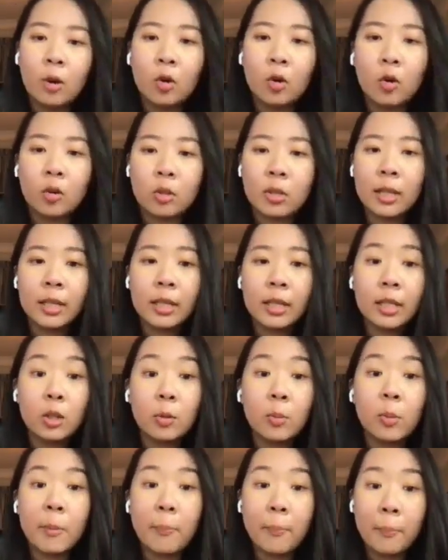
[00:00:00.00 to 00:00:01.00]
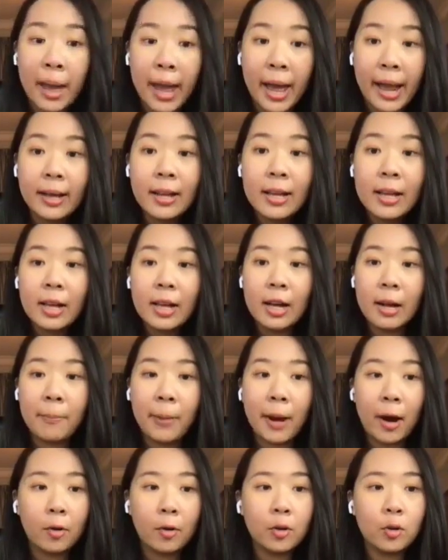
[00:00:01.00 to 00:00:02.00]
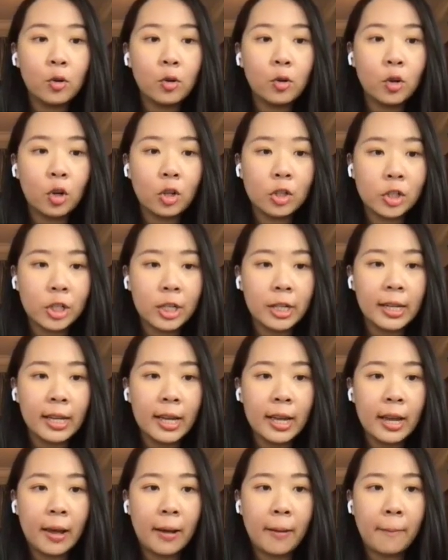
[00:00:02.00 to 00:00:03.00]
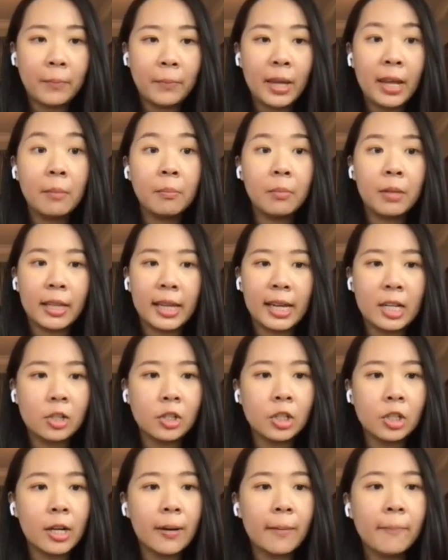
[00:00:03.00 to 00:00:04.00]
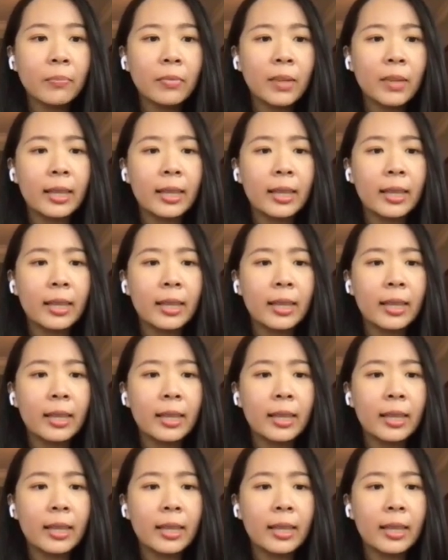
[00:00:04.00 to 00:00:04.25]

go a little bit back about, your journey in Malaysia.